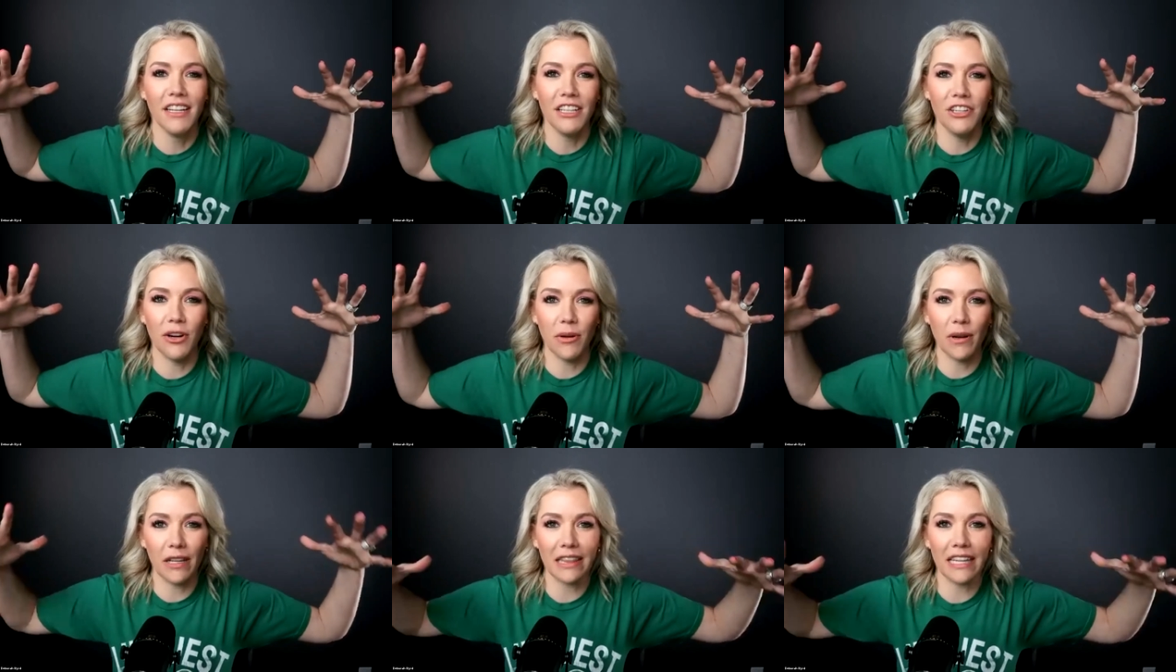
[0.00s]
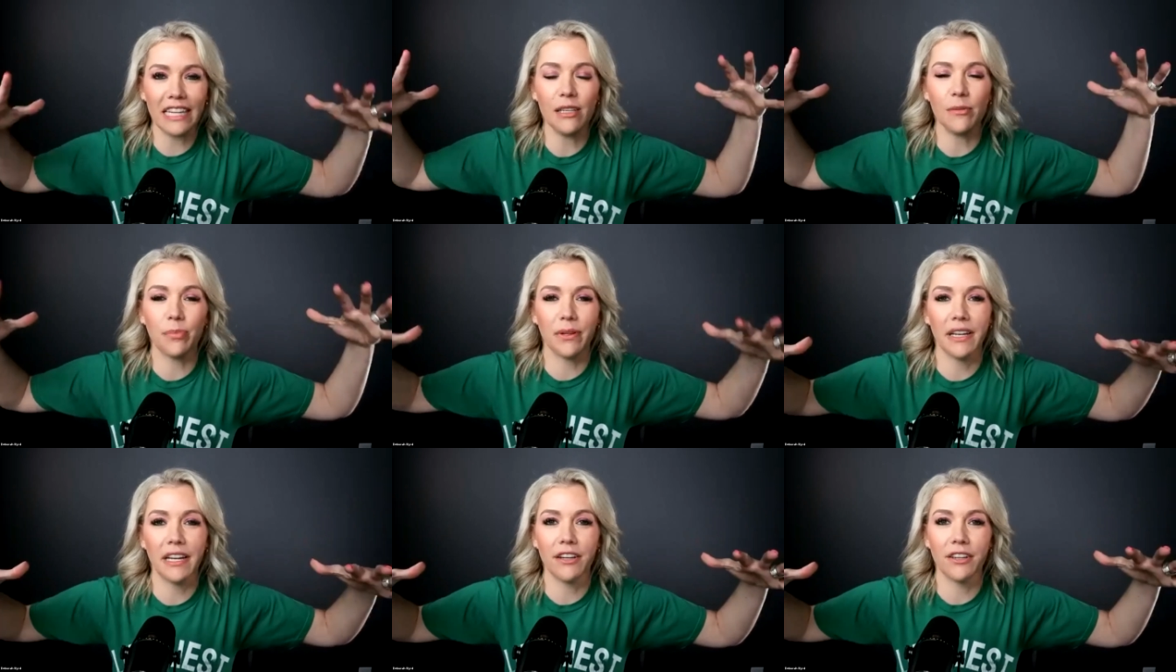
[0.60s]
you know, elite
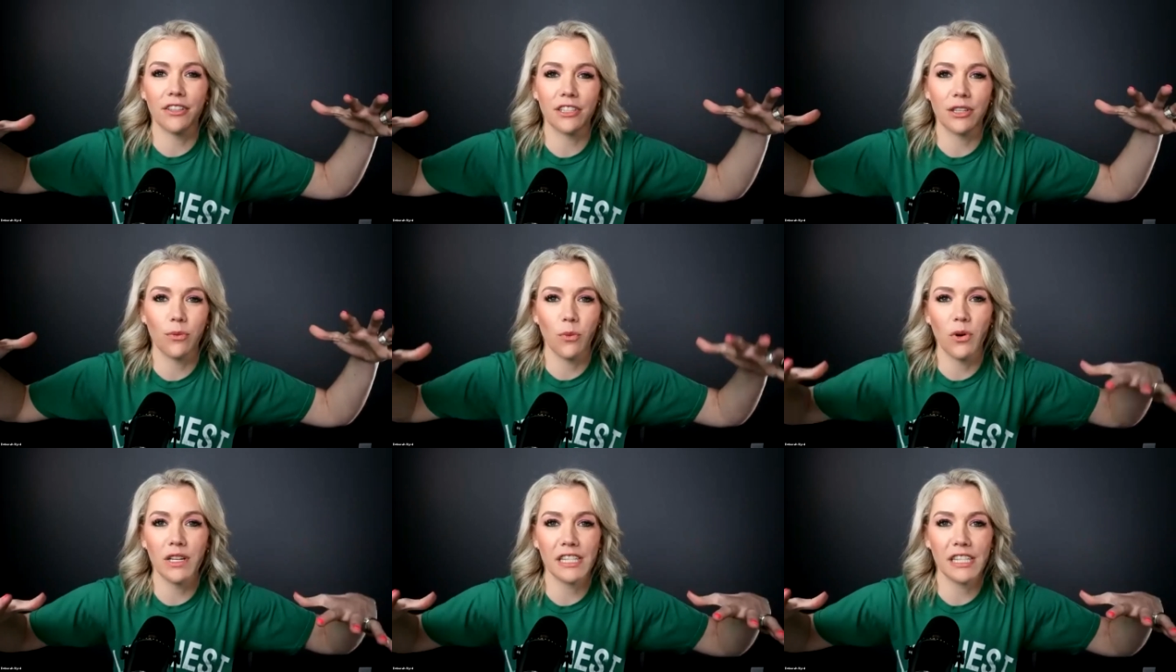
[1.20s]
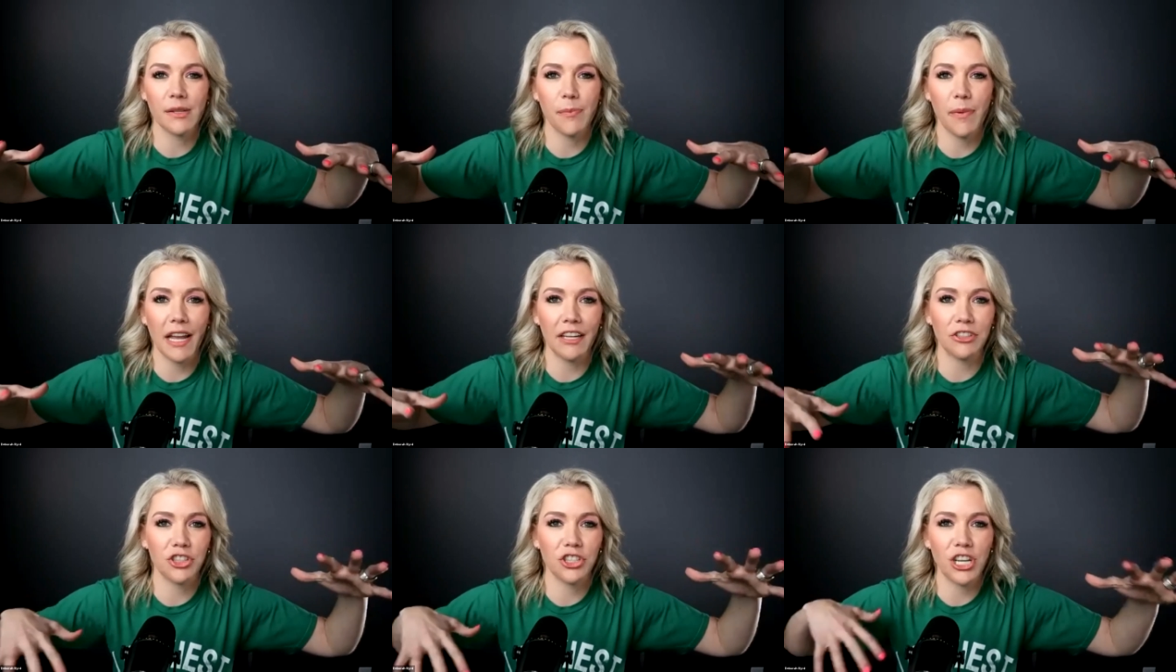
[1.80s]
players in one
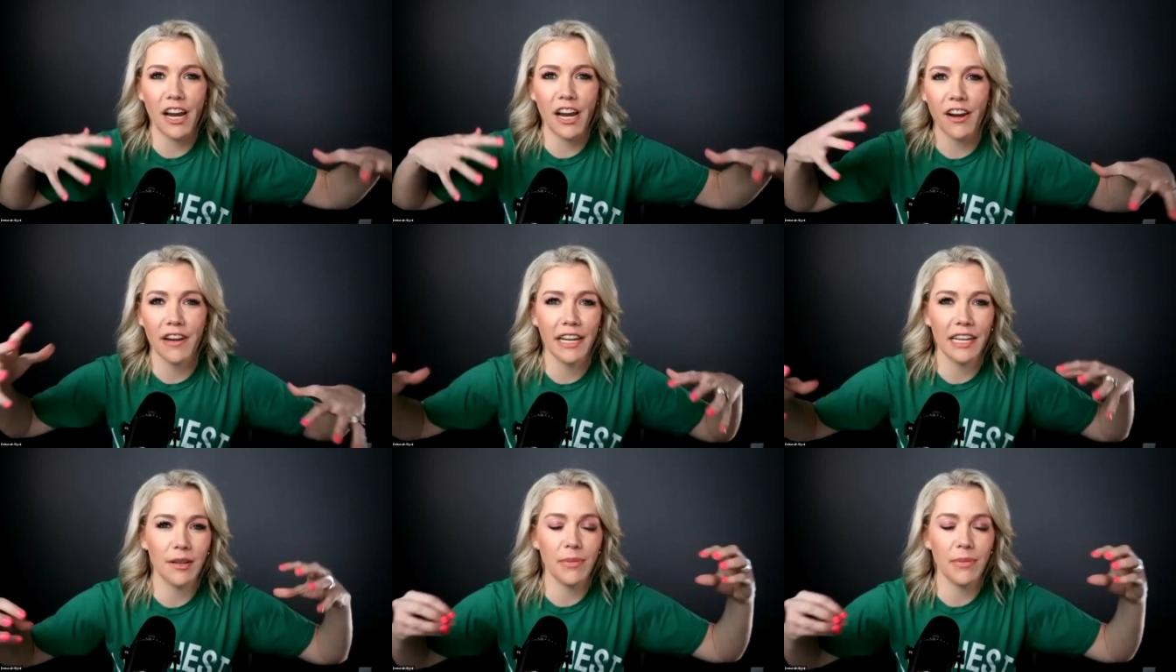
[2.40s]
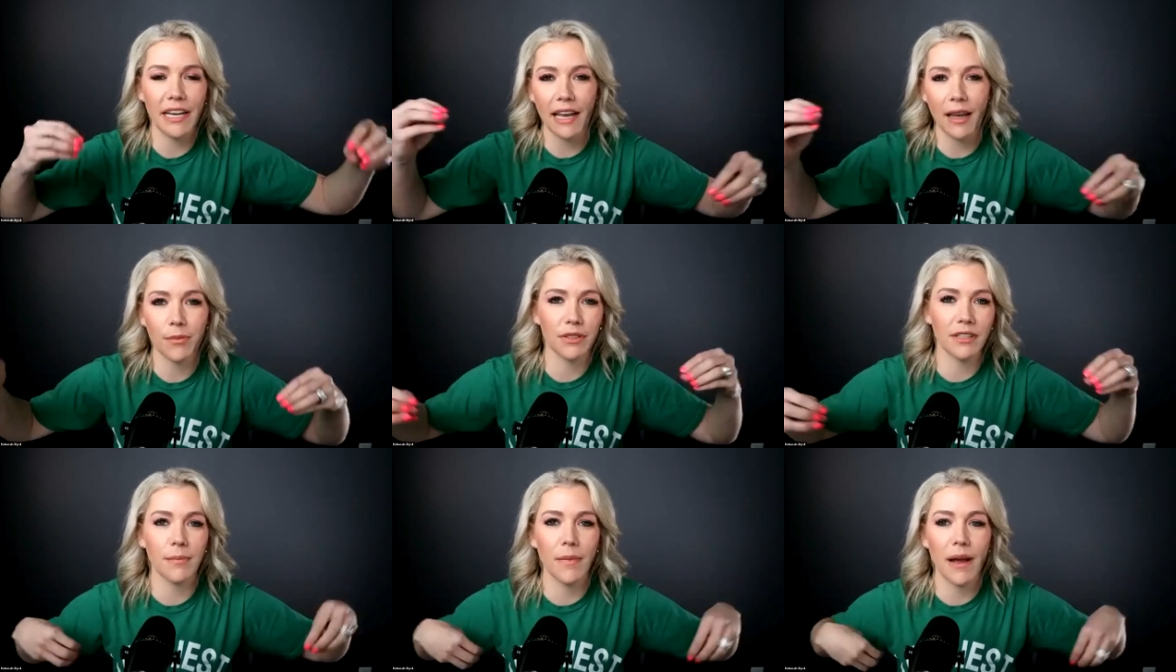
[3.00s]
space sharing and being
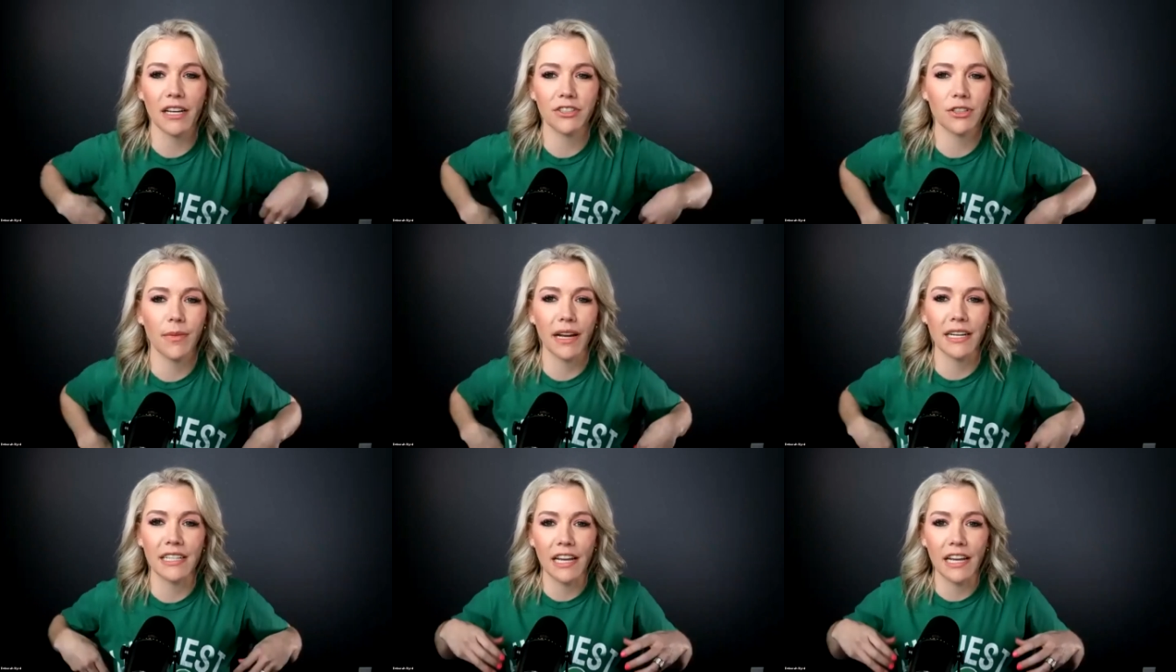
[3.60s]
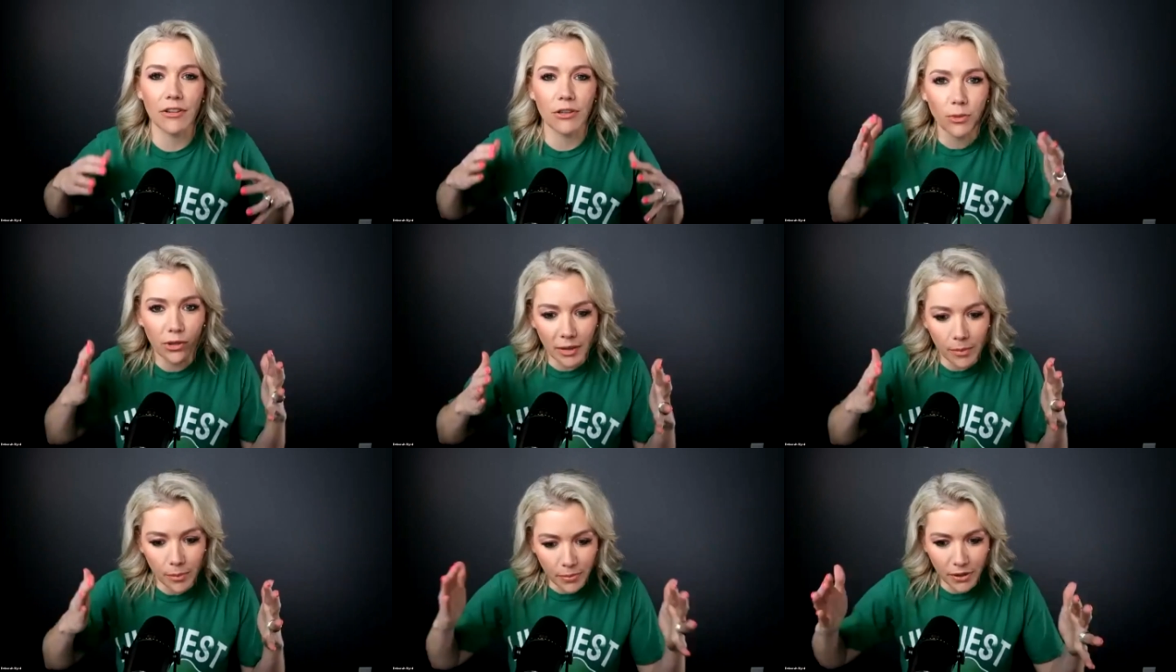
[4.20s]
able to mastermind together and
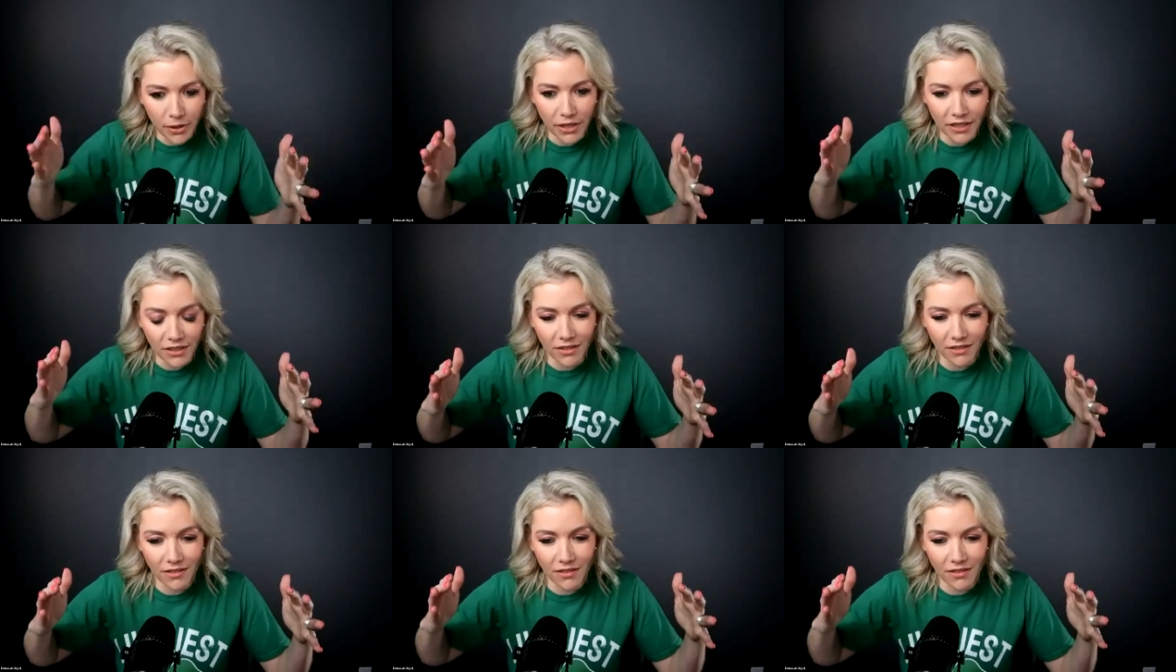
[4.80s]
really put